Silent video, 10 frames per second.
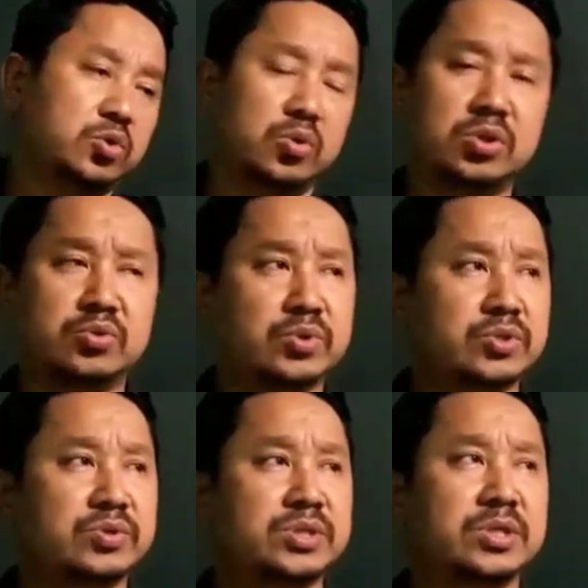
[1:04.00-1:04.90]
those which
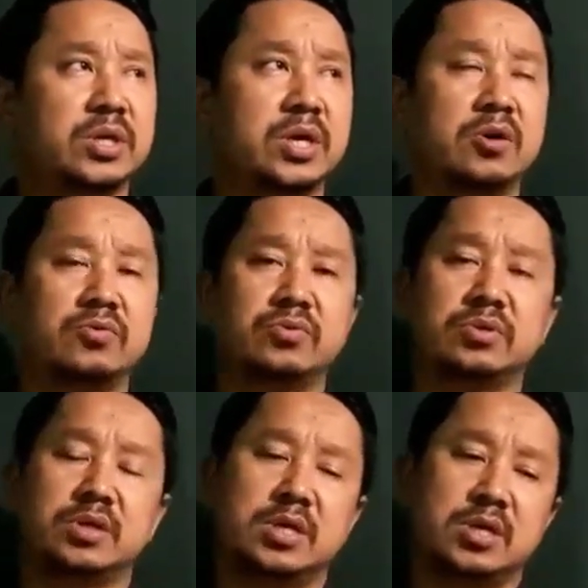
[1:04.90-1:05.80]
you see around,
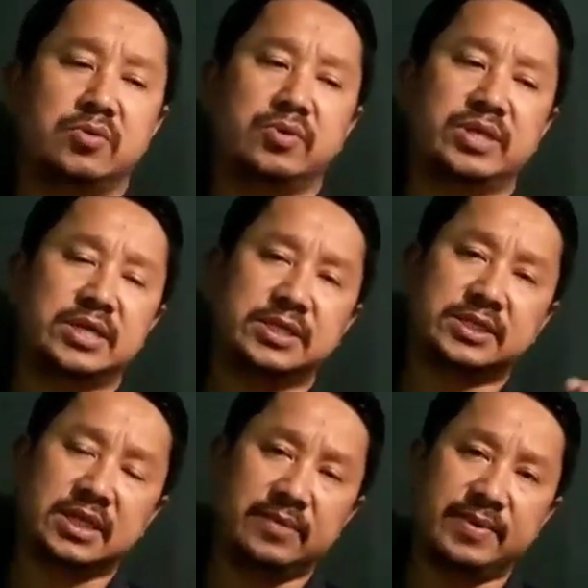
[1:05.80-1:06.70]
whether it
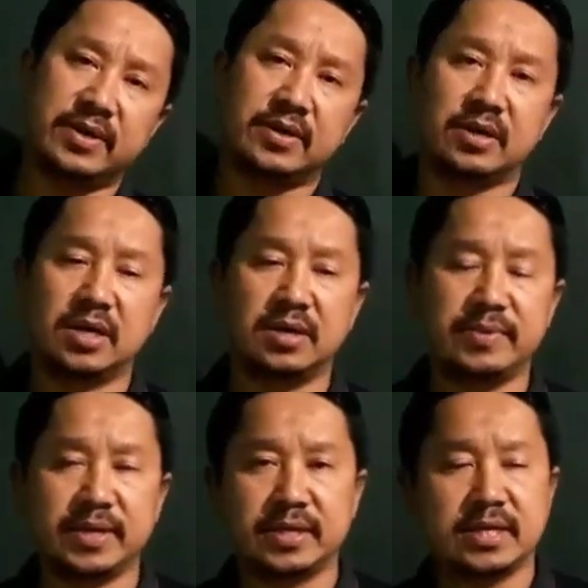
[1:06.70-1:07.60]
is living or
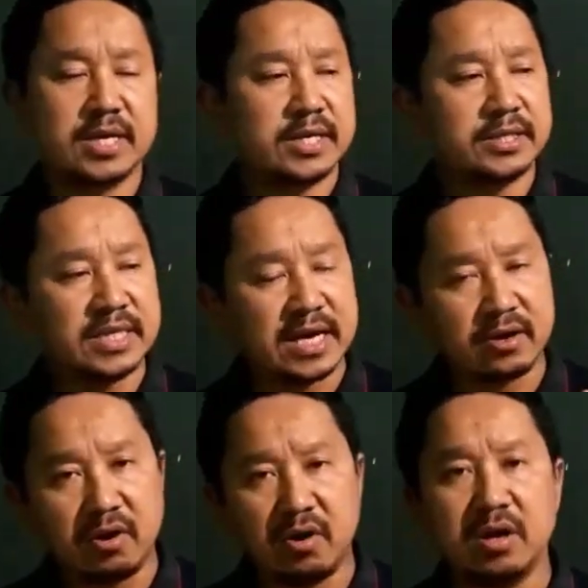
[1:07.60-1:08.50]
non-living, they
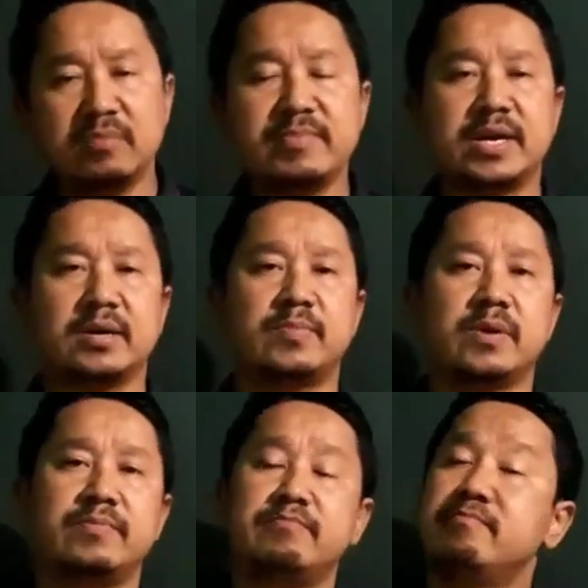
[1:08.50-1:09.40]
are all made up
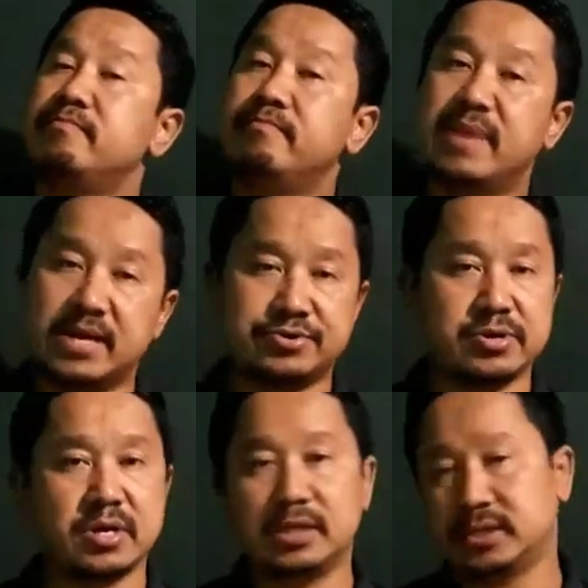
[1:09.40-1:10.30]
of
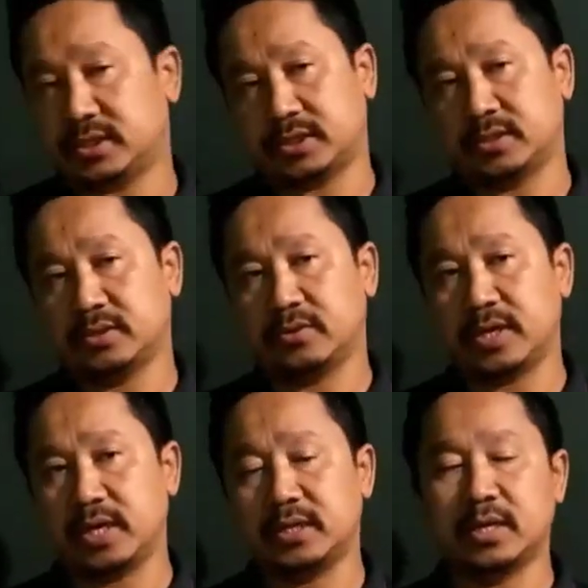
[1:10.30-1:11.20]
materials.
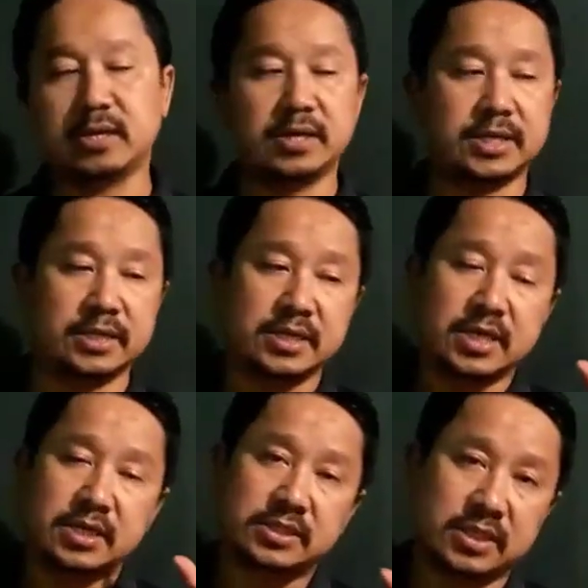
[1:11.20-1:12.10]
Okay, they contain
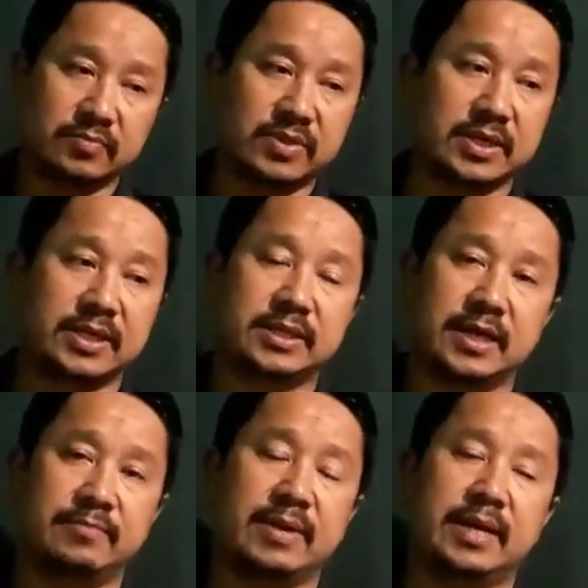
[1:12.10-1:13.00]
something in
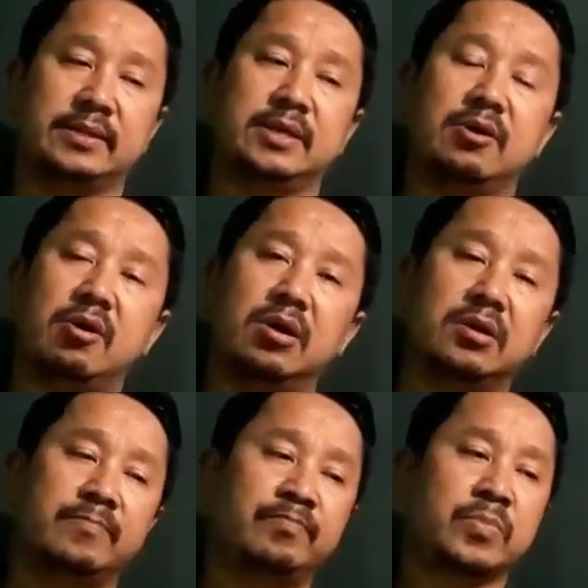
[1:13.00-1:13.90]
them, and they all